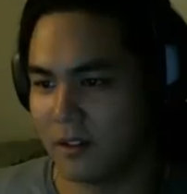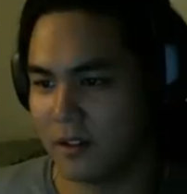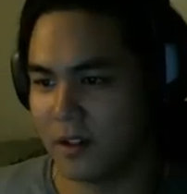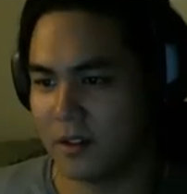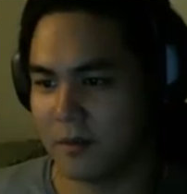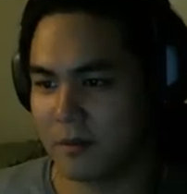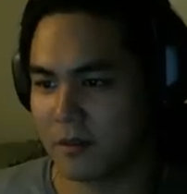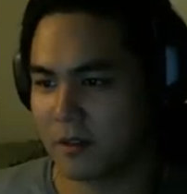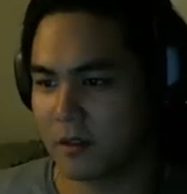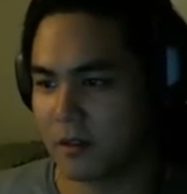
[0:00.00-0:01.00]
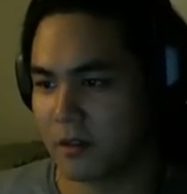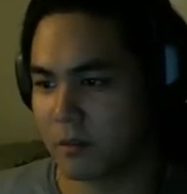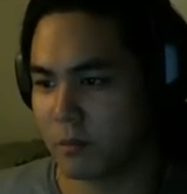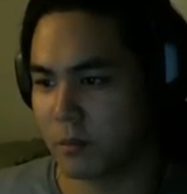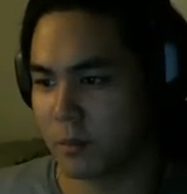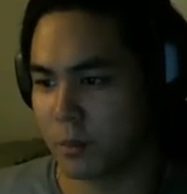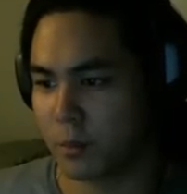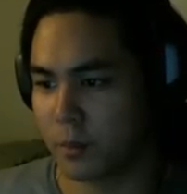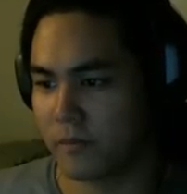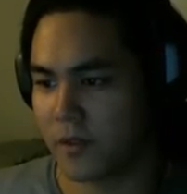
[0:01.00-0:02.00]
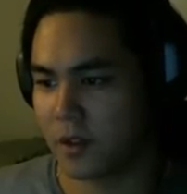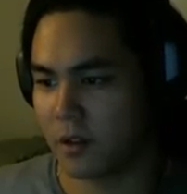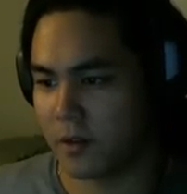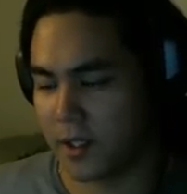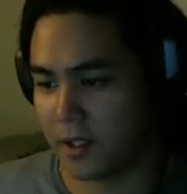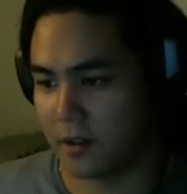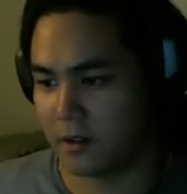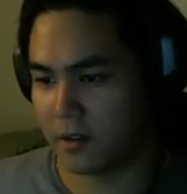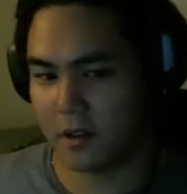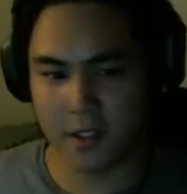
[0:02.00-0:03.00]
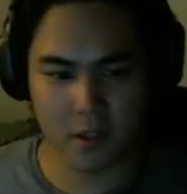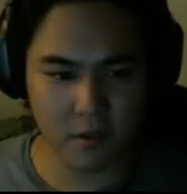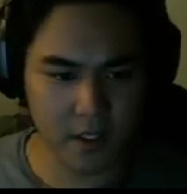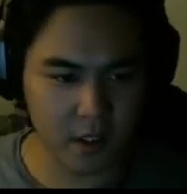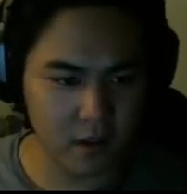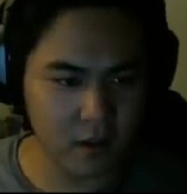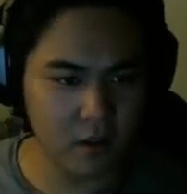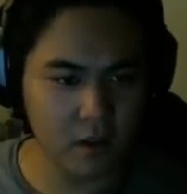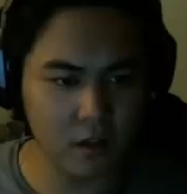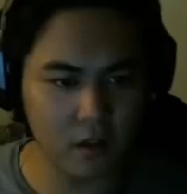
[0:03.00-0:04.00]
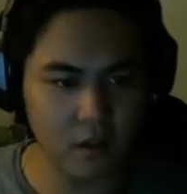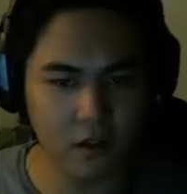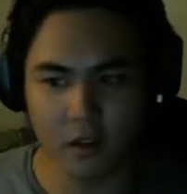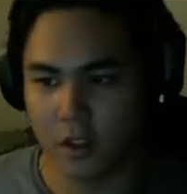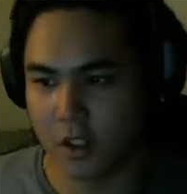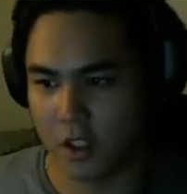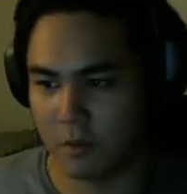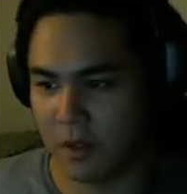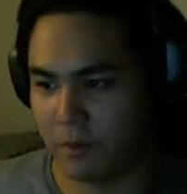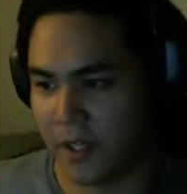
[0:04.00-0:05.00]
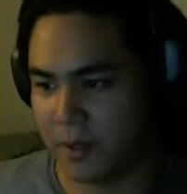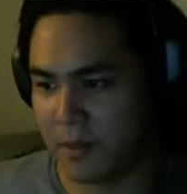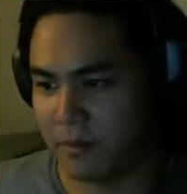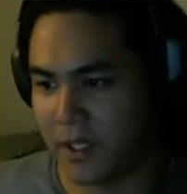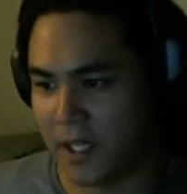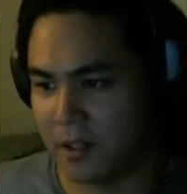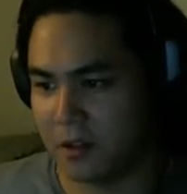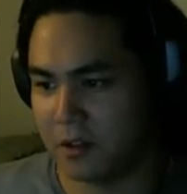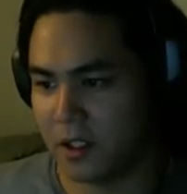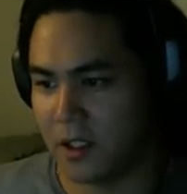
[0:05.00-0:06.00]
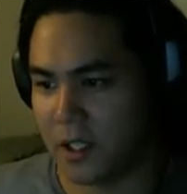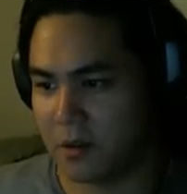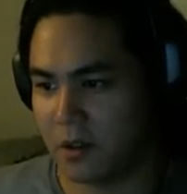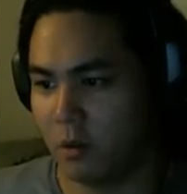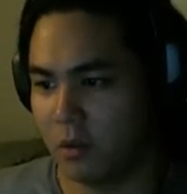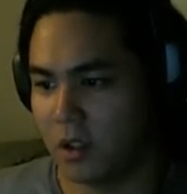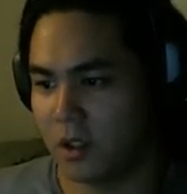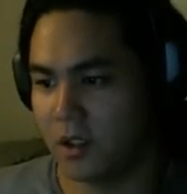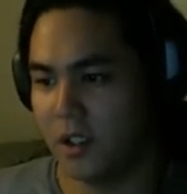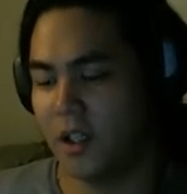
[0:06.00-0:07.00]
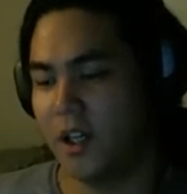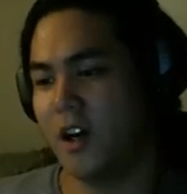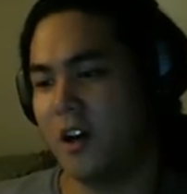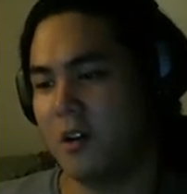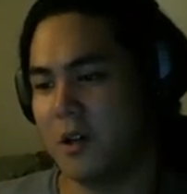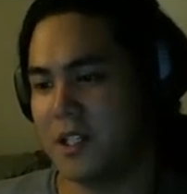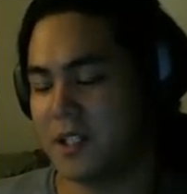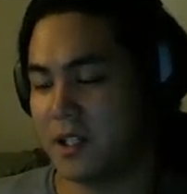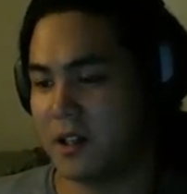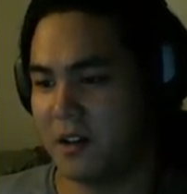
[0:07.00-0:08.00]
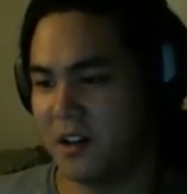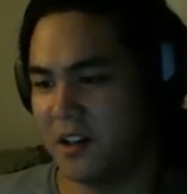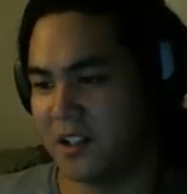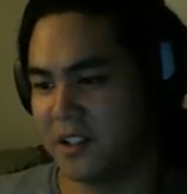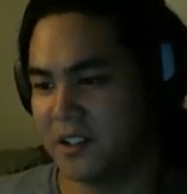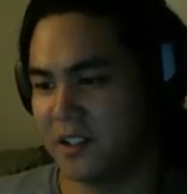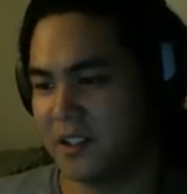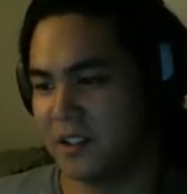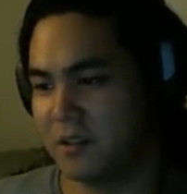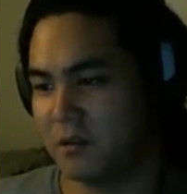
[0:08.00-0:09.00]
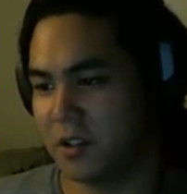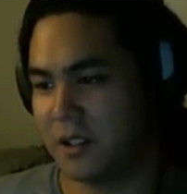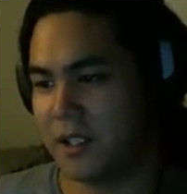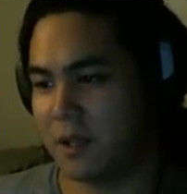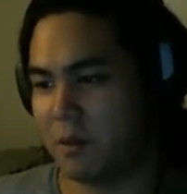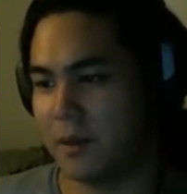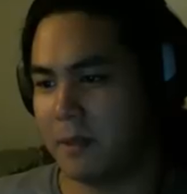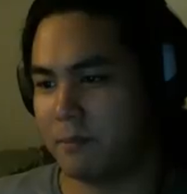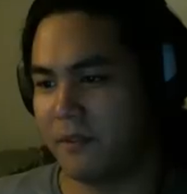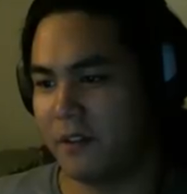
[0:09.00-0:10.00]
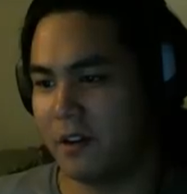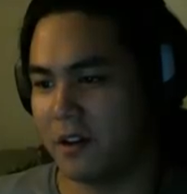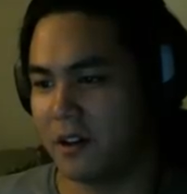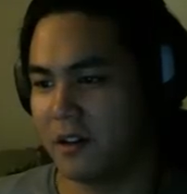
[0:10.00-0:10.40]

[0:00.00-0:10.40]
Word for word: Oh. oh, there you go. Oh, there's someone there. Someone played my piano and Oh. oh, it's the girl! that we played before.